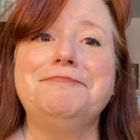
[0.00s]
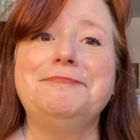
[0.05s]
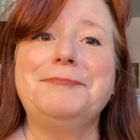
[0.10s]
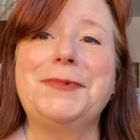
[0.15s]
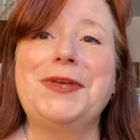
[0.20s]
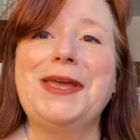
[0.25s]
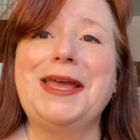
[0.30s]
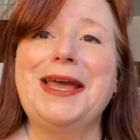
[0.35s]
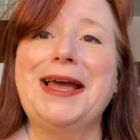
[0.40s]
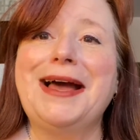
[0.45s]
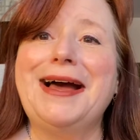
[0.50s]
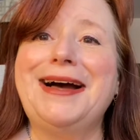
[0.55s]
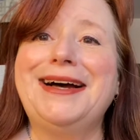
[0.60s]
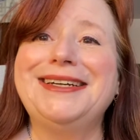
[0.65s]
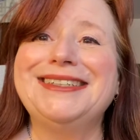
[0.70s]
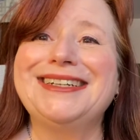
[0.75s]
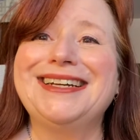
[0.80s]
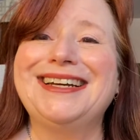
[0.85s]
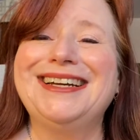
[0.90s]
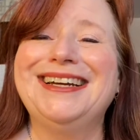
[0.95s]

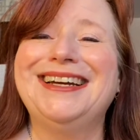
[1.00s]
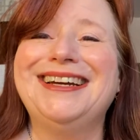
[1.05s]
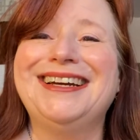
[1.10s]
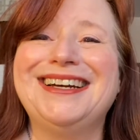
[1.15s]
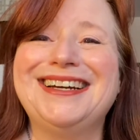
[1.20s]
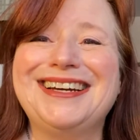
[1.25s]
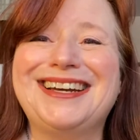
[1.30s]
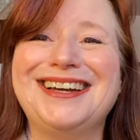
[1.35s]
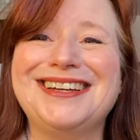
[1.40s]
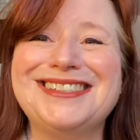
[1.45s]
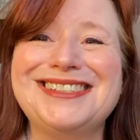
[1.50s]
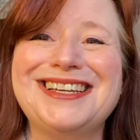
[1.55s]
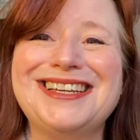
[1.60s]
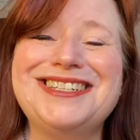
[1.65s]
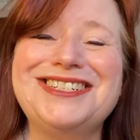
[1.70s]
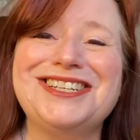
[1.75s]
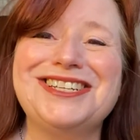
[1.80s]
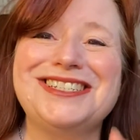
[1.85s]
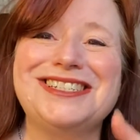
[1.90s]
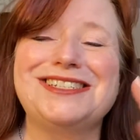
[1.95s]
yeah, because I
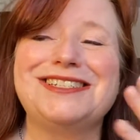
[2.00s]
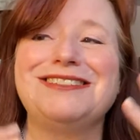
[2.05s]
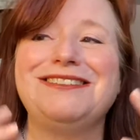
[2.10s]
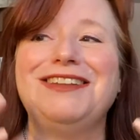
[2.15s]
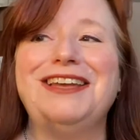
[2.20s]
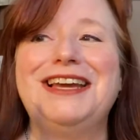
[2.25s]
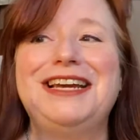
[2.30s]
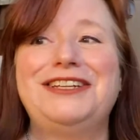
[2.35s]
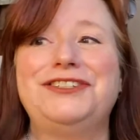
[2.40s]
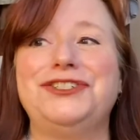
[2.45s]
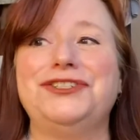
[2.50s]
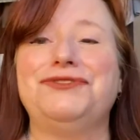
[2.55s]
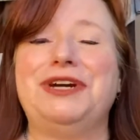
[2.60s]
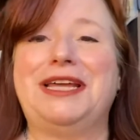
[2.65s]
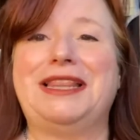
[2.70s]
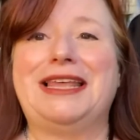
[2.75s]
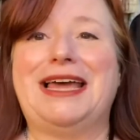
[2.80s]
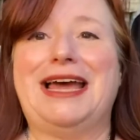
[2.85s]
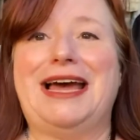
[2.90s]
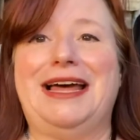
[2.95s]
just like
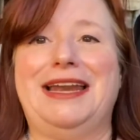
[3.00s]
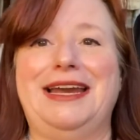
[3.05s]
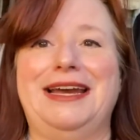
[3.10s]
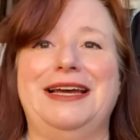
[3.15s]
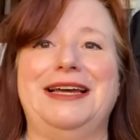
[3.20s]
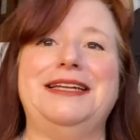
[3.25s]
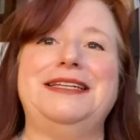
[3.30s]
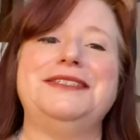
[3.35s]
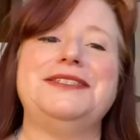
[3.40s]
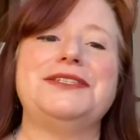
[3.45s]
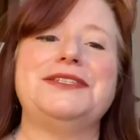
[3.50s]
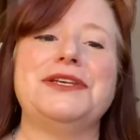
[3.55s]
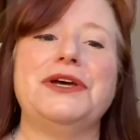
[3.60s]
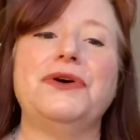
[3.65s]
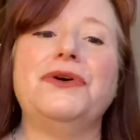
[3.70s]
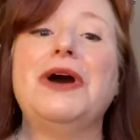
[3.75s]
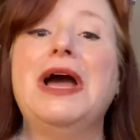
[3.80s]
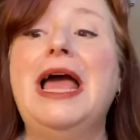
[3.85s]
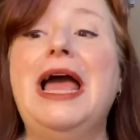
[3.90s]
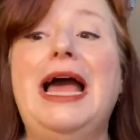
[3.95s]
doing that.
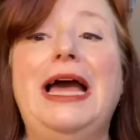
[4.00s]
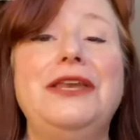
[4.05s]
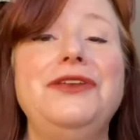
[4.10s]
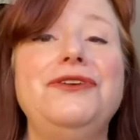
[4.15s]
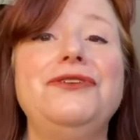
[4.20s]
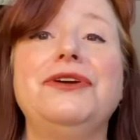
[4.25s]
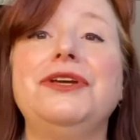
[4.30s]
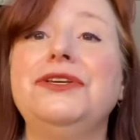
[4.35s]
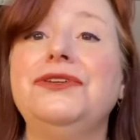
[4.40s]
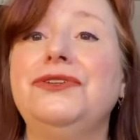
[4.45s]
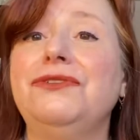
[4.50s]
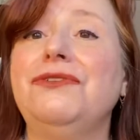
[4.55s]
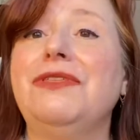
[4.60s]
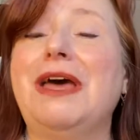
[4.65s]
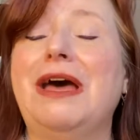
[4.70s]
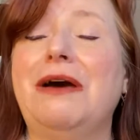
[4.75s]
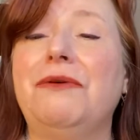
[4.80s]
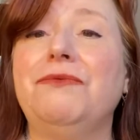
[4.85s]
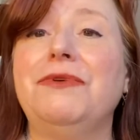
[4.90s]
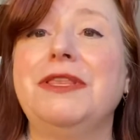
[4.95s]
And you can do
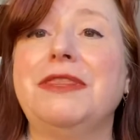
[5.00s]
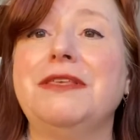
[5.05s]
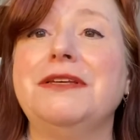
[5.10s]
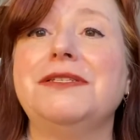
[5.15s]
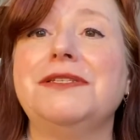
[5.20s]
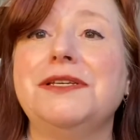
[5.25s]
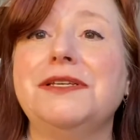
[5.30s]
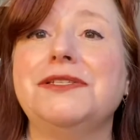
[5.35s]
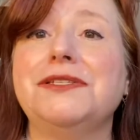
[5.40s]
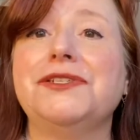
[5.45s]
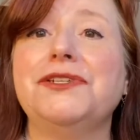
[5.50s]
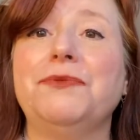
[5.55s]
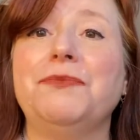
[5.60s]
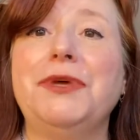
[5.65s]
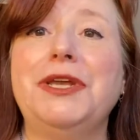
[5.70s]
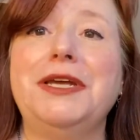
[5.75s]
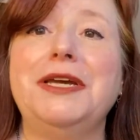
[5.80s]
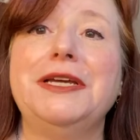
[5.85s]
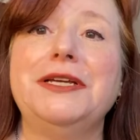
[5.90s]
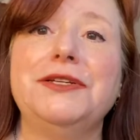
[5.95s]
that with this system.
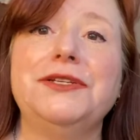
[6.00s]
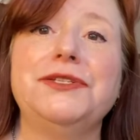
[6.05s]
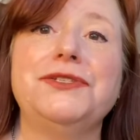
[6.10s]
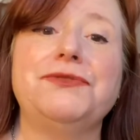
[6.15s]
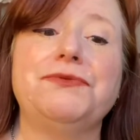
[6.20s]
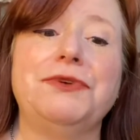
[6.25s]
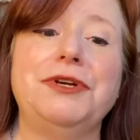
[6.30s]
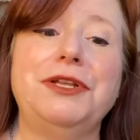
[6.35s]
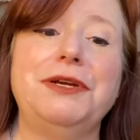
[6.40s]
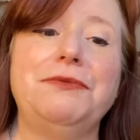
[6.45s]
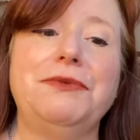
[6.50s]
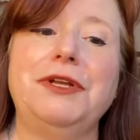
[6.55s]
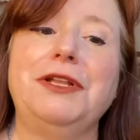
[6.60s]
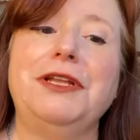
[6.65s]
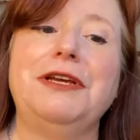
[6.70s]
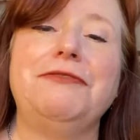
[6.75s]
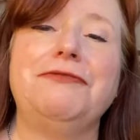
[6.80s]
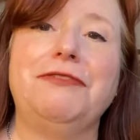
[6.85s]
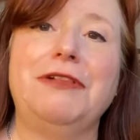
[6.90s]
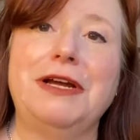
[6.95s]
It is really,
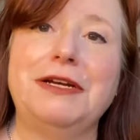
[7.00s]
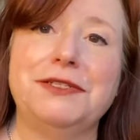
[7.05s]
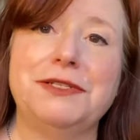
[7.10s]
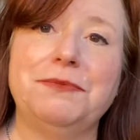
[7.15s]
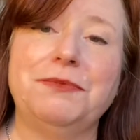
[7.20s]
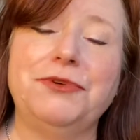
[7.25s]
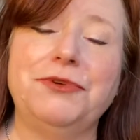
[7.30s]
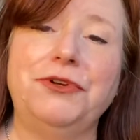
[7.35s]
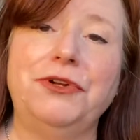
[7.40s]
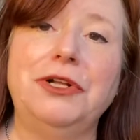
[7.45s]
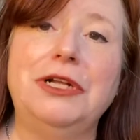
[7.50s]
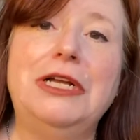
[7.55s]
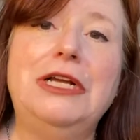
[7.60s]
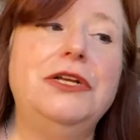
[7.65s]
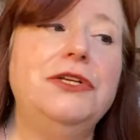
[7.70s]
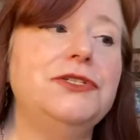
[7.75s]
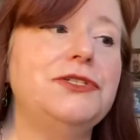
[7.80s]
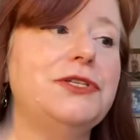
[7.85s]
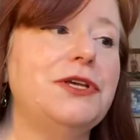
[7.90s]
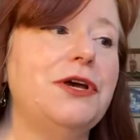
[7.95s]
really flexible.
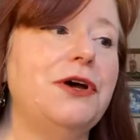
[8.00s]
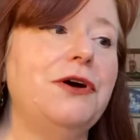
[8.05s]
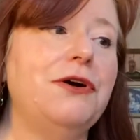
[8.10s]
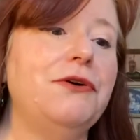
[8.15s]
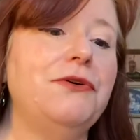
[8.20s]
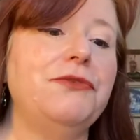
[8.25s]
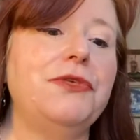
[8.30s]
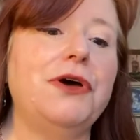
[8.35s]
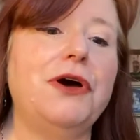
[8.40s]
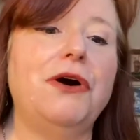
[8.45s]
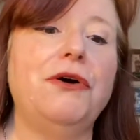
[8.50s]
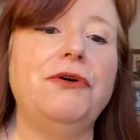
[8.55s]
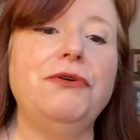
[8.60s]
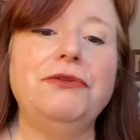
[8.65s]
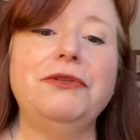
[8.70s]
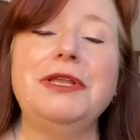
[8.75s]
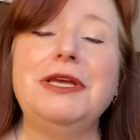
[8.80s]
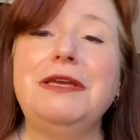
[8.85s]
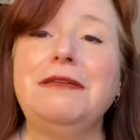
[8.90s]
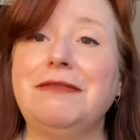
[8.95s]
So the
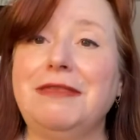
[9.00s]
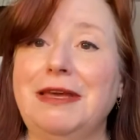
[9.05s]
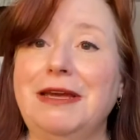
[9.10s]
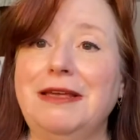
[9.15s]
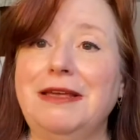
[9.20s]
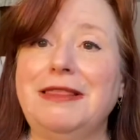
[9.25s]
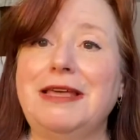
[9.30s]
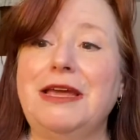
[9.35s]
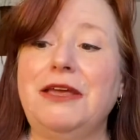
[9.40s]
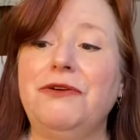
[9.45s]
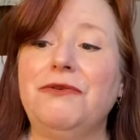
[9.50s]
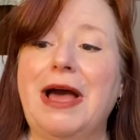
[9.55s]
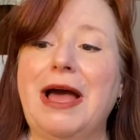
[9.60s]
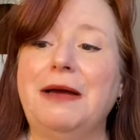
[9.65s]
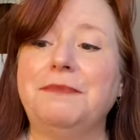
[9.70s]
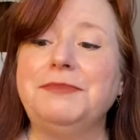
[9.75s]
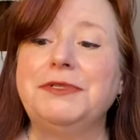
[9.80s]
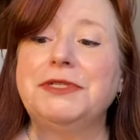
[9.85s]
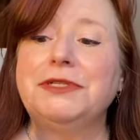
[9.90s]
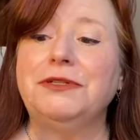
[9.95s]
only thing that you
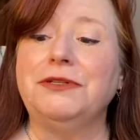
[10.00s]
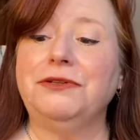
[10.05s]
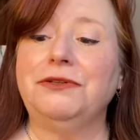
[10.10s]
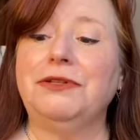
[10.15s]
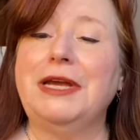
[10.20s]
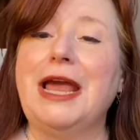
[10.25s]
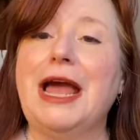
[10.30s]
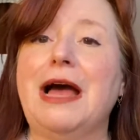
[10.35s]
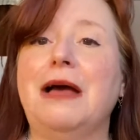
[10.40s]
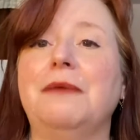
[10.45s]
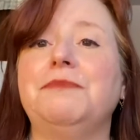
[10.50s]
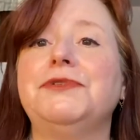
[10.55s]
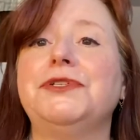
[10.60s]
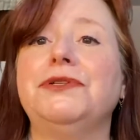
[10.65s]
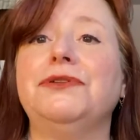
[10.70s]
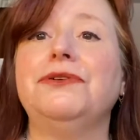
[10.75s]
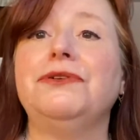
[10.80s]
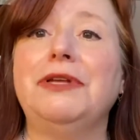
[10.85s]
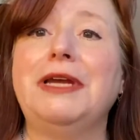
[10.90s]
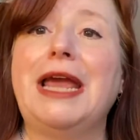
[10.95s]
absolutely,
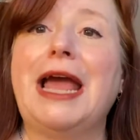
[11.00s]
absolutely